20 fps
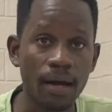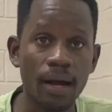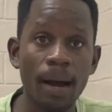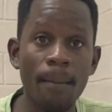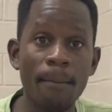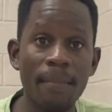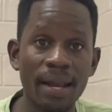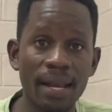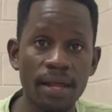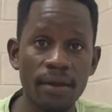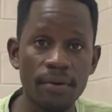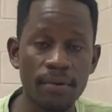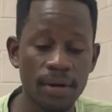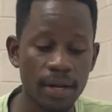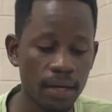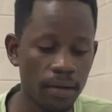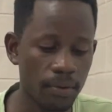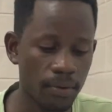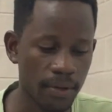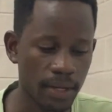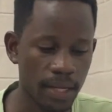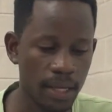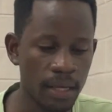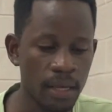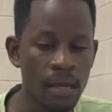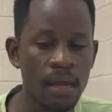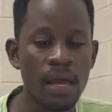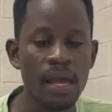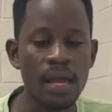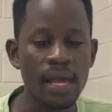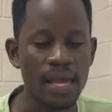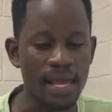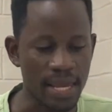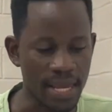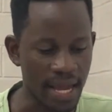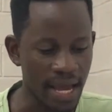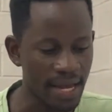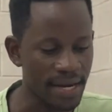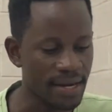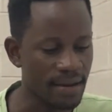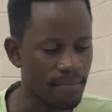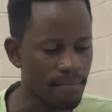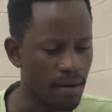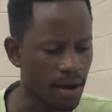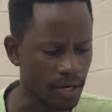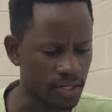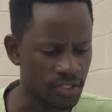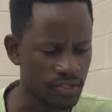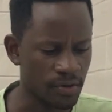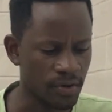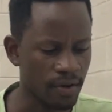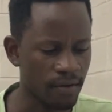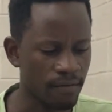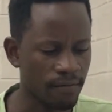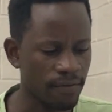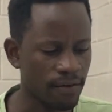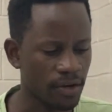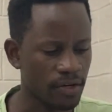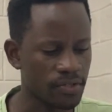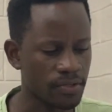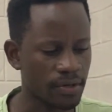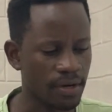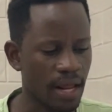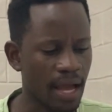malaria. Okay, he had the bacterial infection,